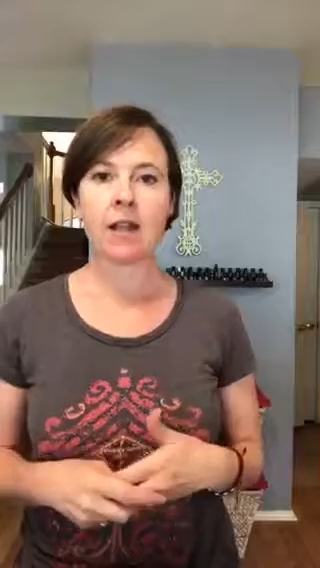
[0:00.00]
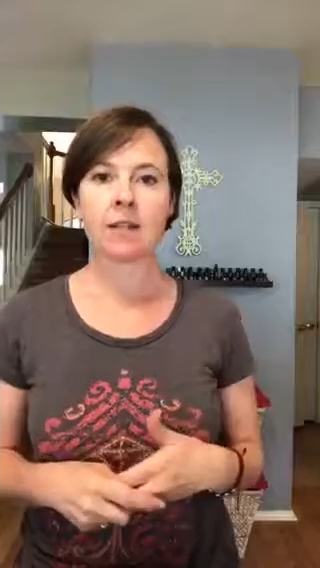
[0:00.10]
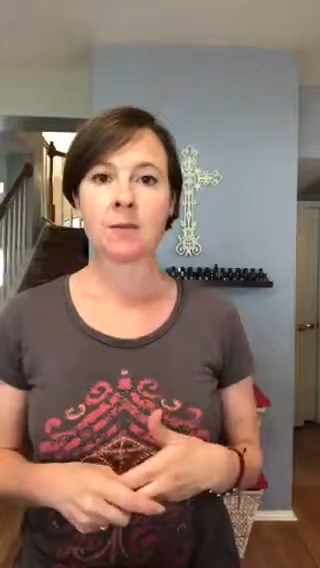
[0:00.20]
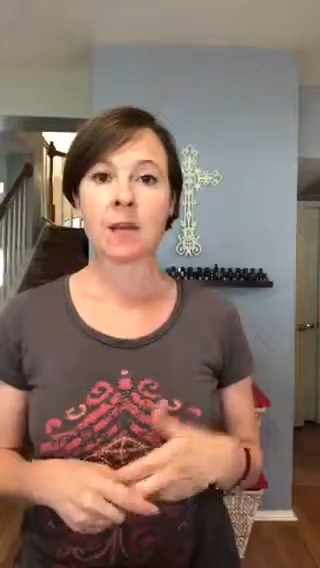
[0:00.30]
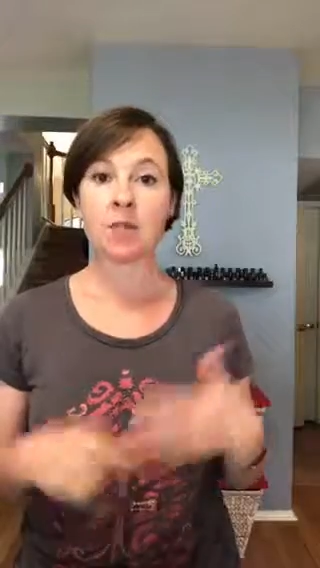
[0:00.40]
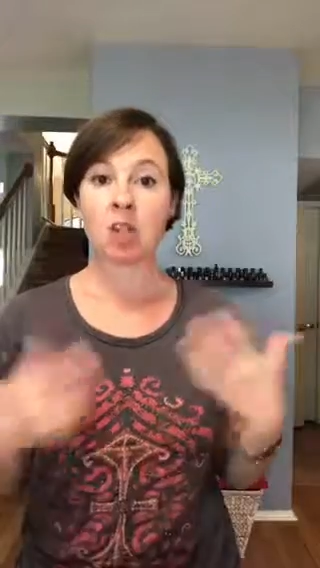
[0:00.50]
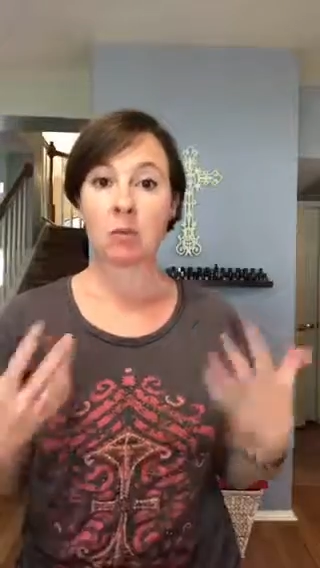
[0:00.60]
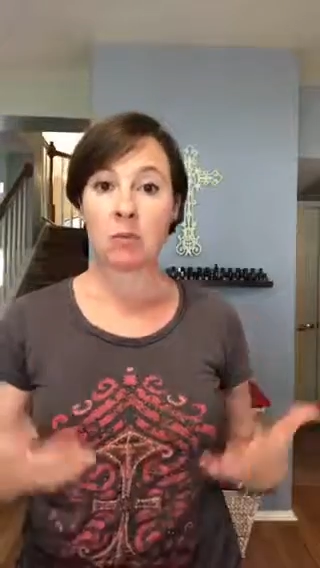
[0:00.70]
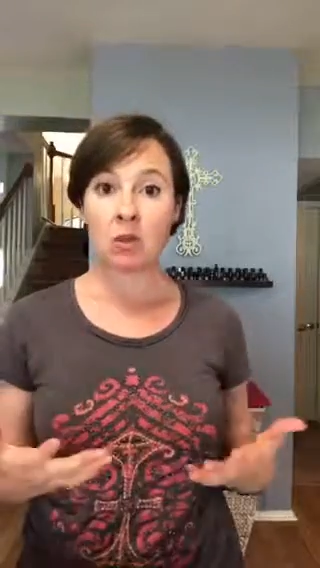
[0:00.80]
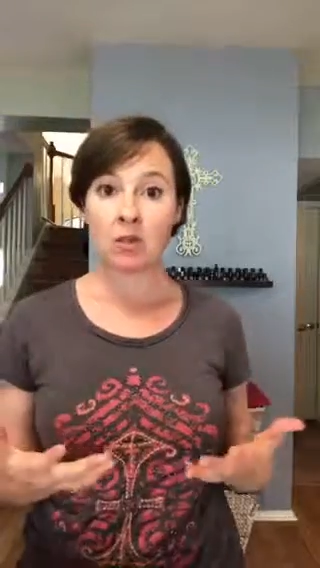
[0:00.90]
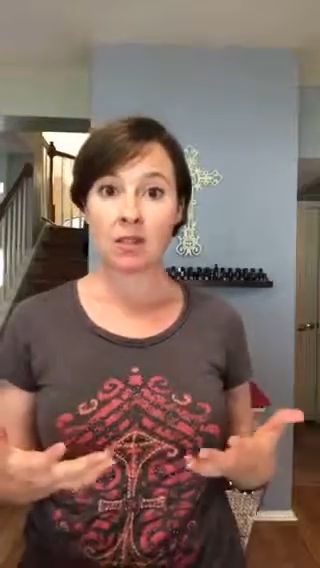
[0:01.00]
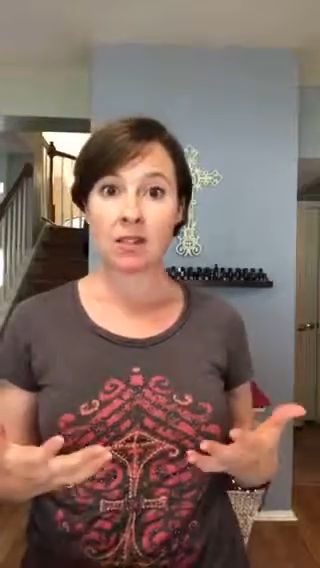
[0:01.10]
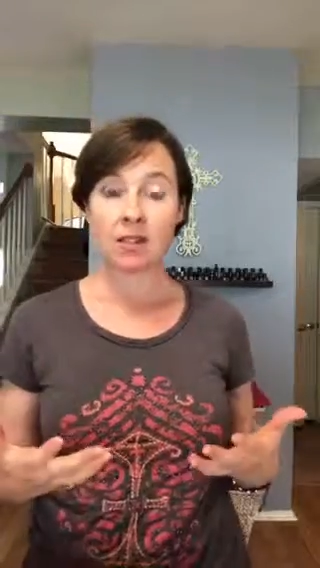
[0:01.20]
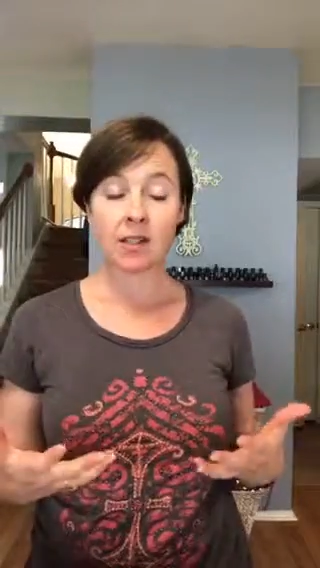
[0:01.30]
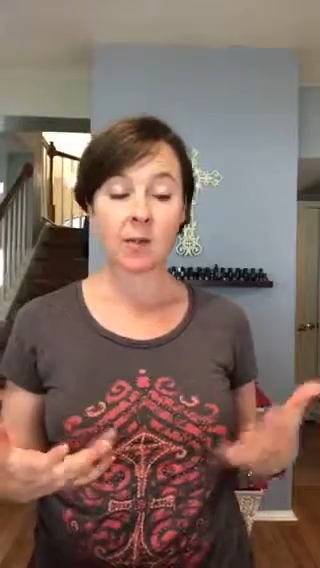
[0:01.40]
And sometimes our immune
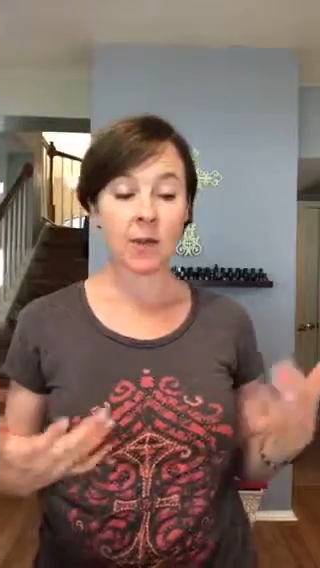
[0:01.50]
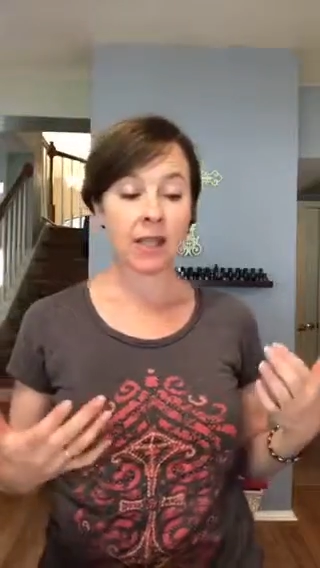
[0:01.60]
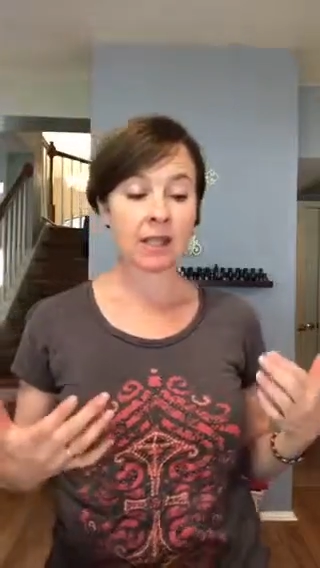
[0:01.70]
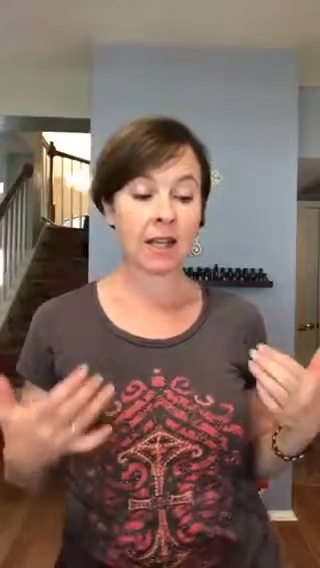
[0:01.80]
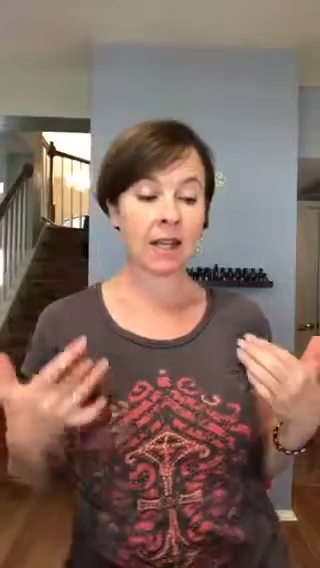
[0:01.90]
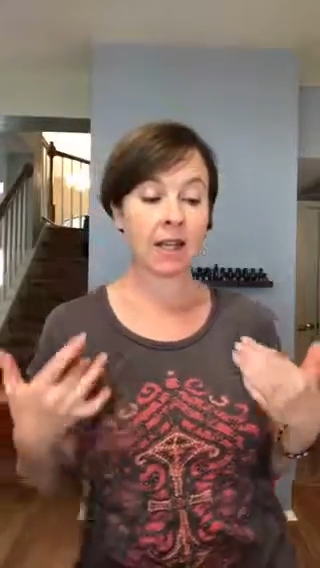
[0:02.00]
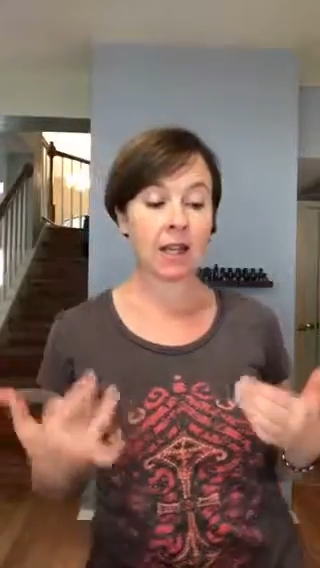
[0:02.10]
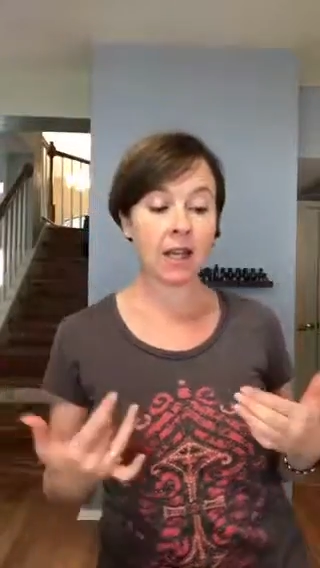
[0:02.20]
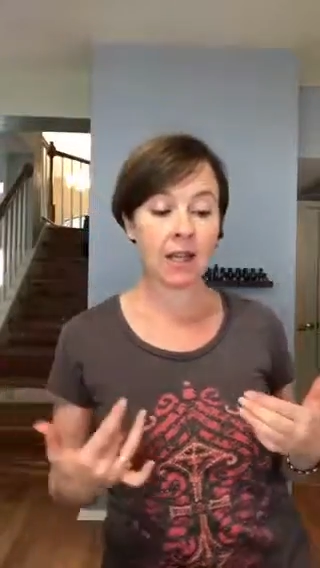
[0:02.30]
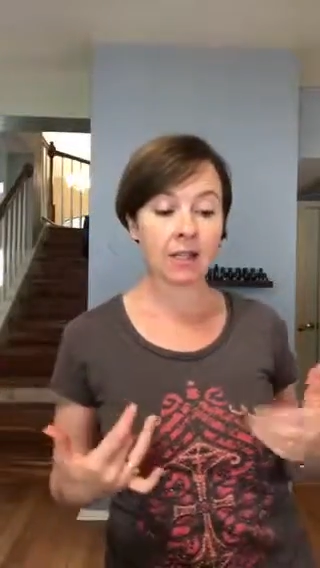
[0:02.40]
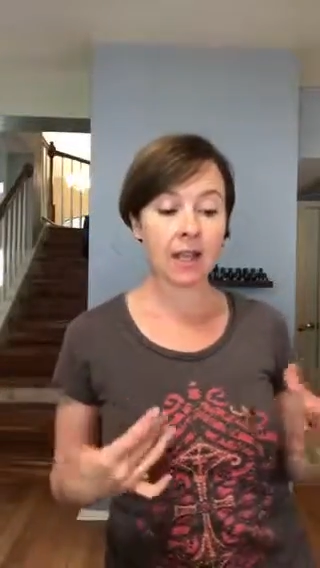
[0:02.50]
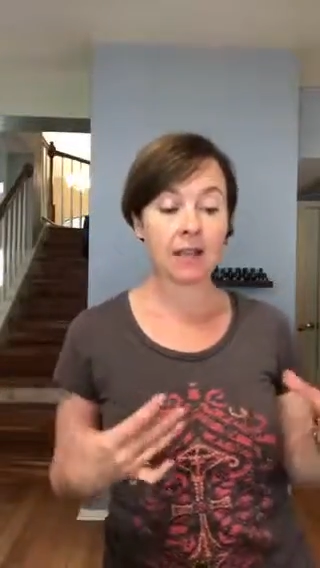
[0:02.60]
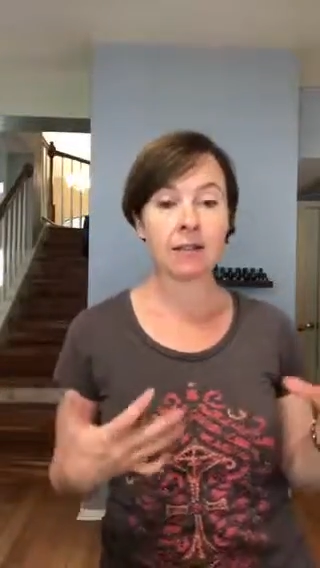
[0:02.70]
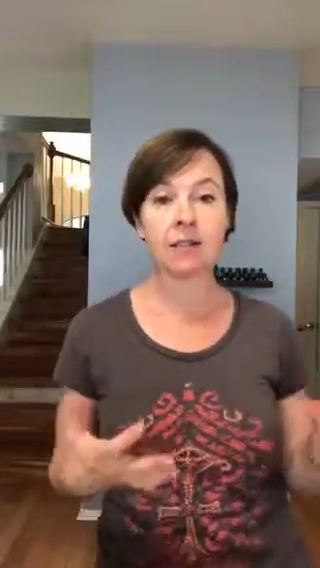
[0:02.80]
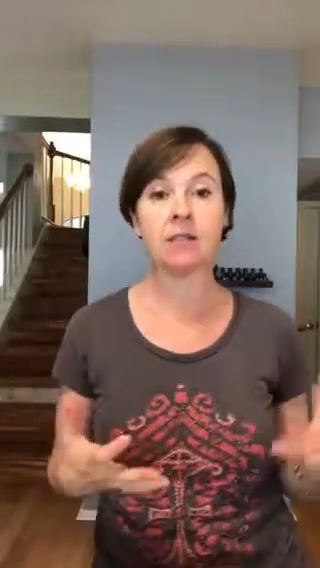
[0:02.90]
system is getting a hit
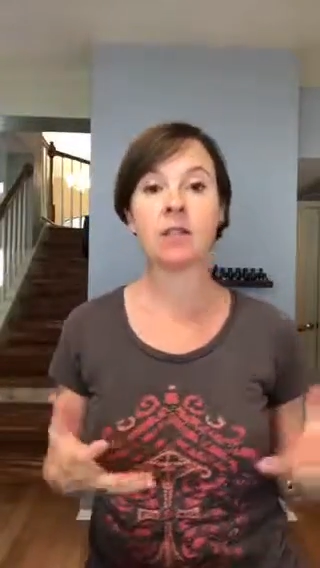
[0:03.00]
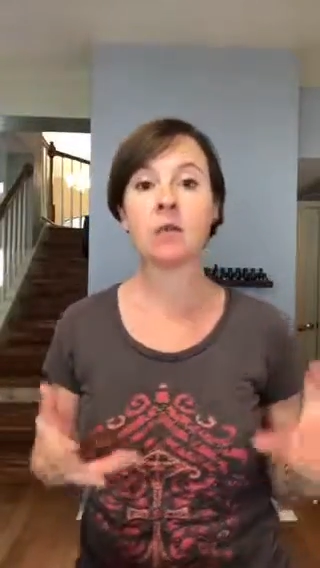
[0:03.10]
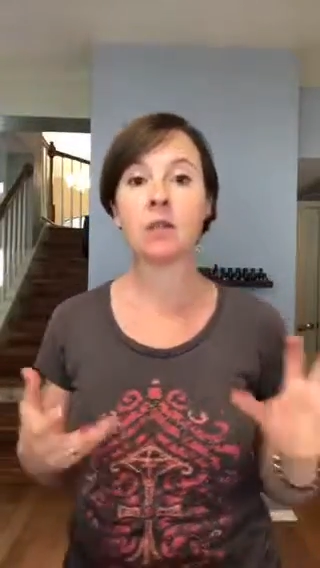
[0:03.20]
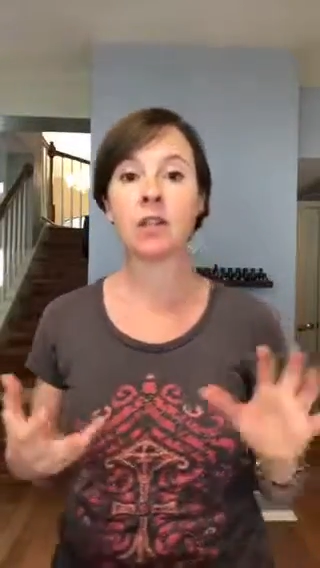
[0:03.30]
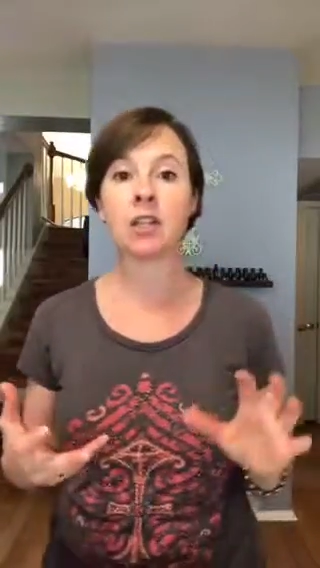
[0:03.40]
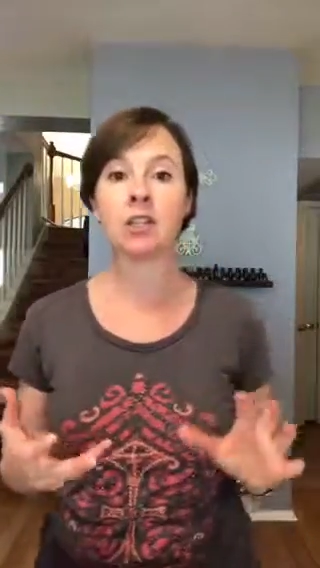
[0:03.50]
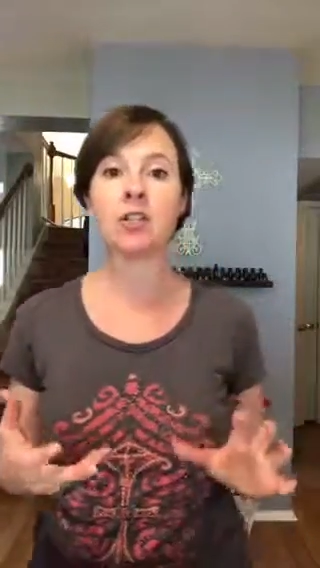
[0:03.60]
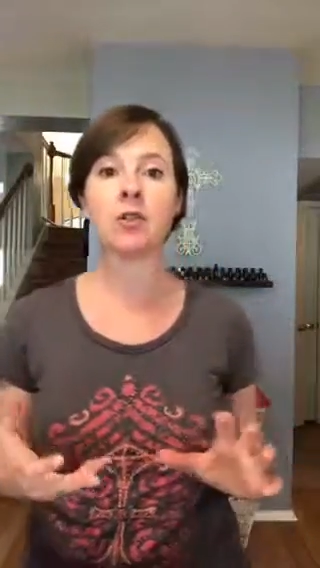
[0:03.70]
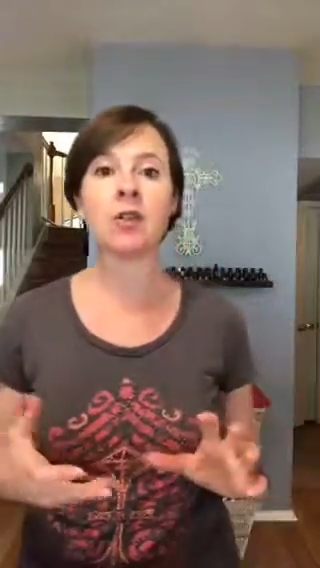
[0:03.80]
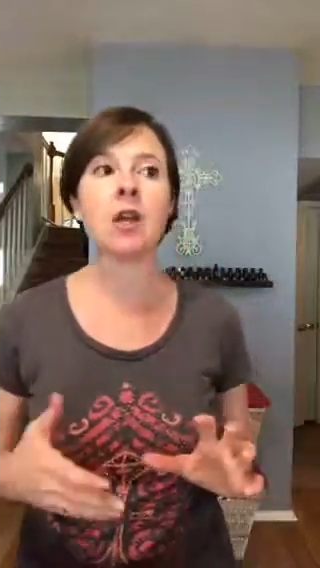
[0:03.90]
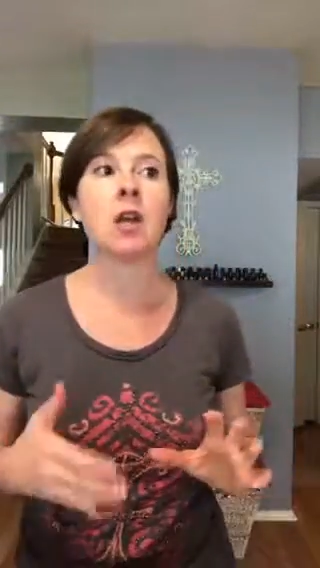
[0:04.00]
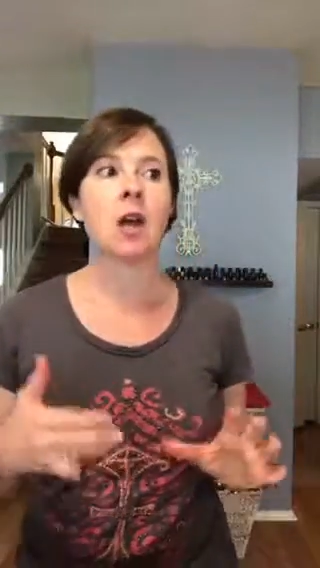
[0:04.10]
and dealing with issues